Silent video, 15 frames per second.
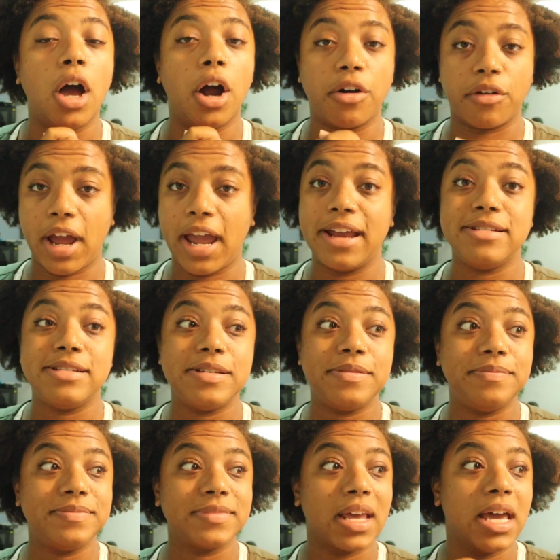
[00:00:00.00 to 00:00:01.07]
All right,
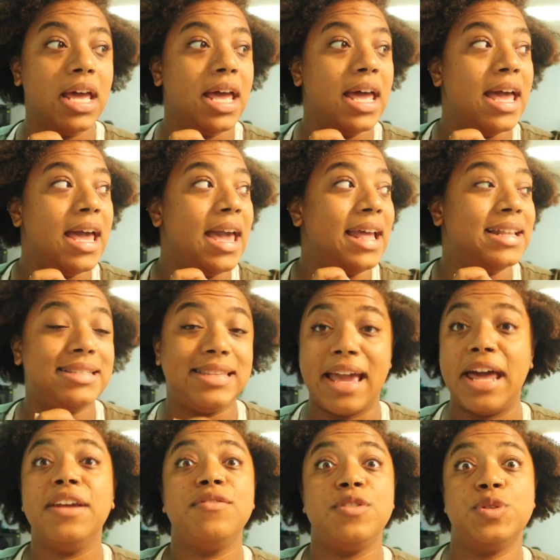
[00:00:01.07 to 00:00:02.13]
it's
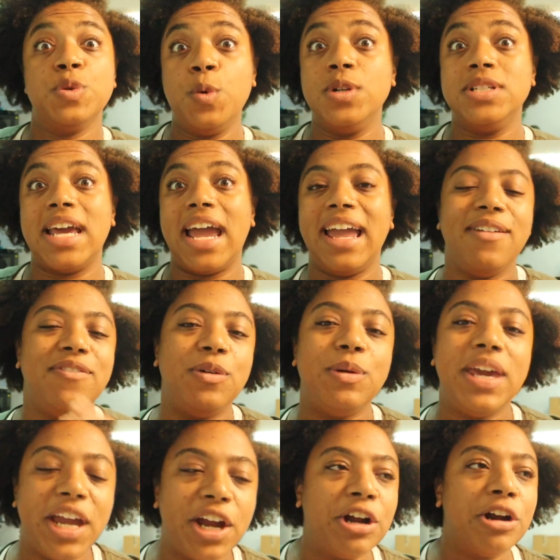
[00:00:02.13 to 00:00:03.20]
the end of the school day. If you
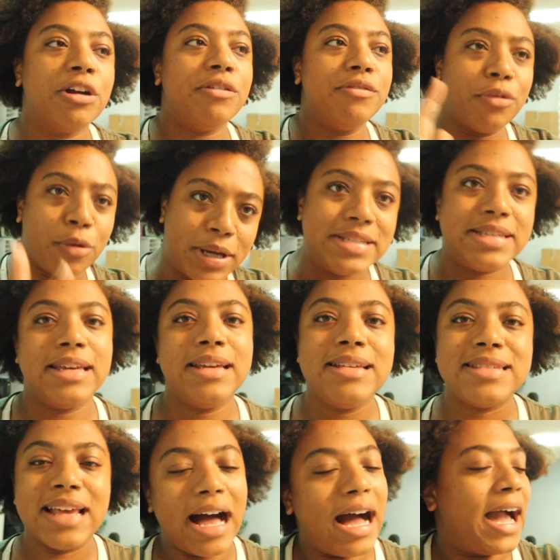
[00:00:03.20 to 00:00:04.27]
hear
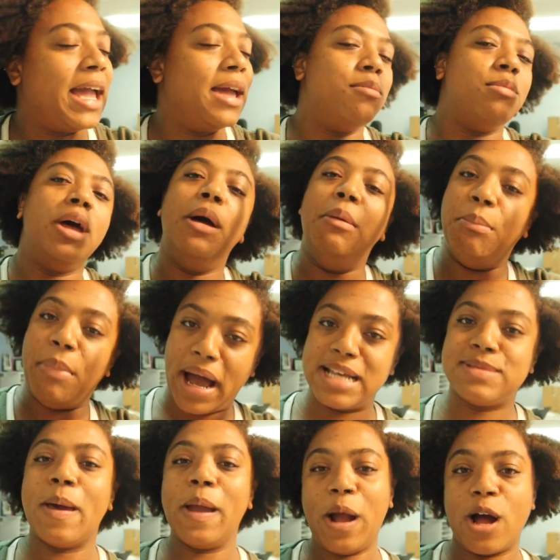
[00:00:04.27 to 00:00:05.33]
voices, I am
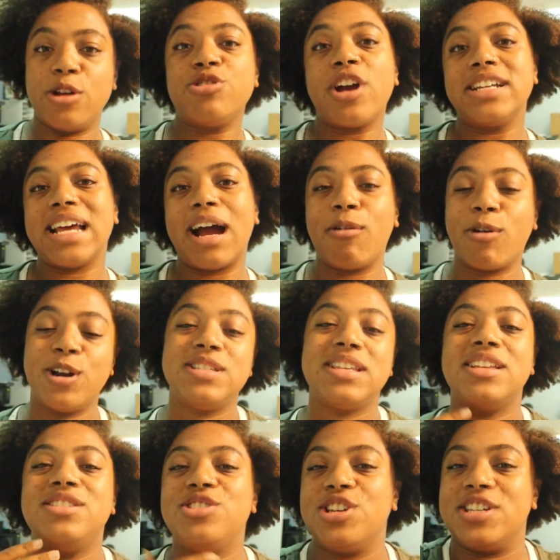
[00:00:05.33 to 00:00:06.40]
past my contract hours.
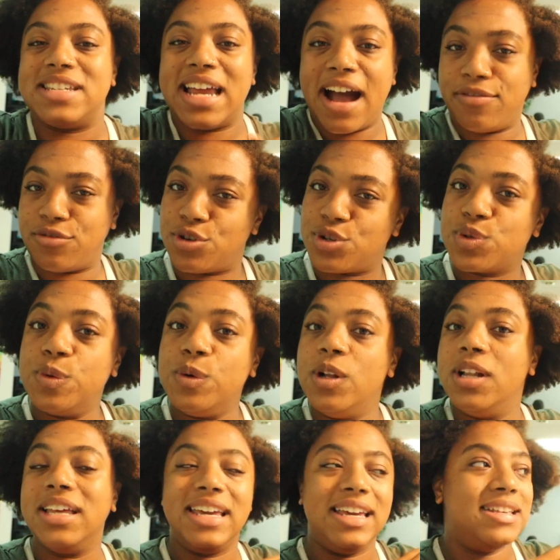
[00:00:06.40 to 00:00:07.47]
It's just after
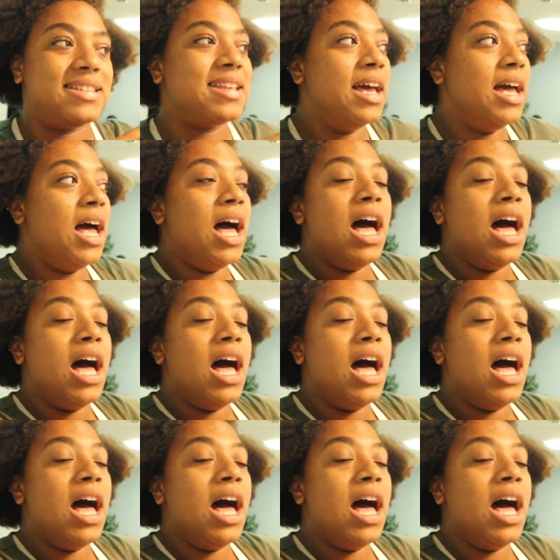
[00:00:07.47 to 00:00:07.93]
school is